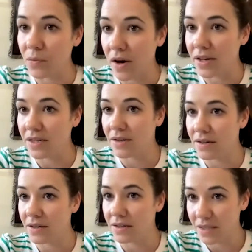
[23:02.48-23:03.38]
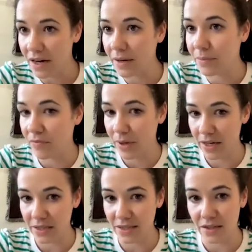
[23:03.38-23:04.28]
one type of
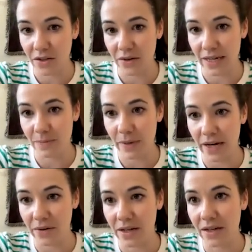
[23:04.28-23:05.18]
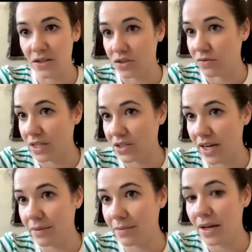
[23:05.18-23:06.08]
person who has power to
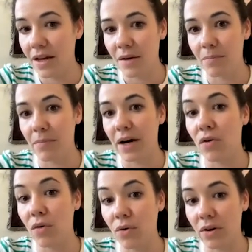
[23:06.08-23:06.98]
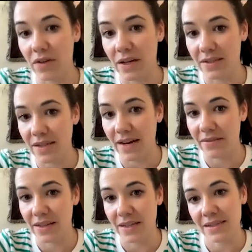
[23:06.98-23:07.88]
reshape, but all of us
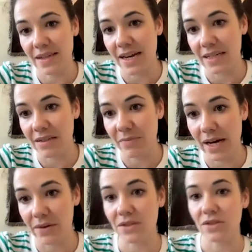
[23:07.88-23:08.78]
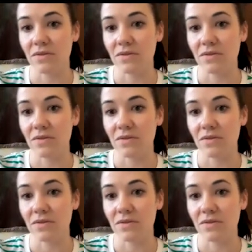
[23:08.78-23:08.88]
having this collective power to